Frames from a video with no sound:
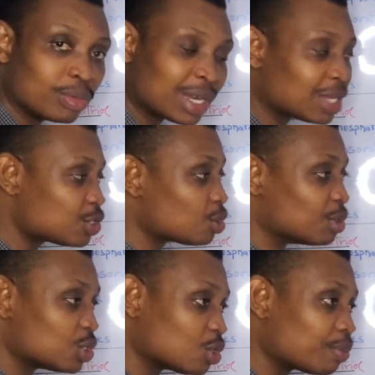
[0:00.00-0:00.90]
calcium
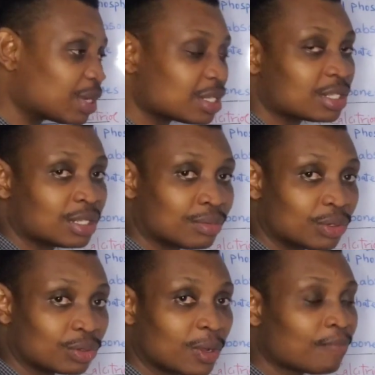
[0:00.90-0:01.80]
is not present in the
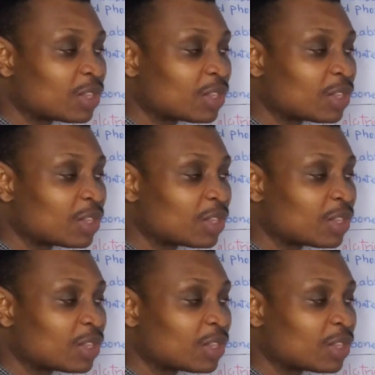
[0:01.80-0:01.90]
blood,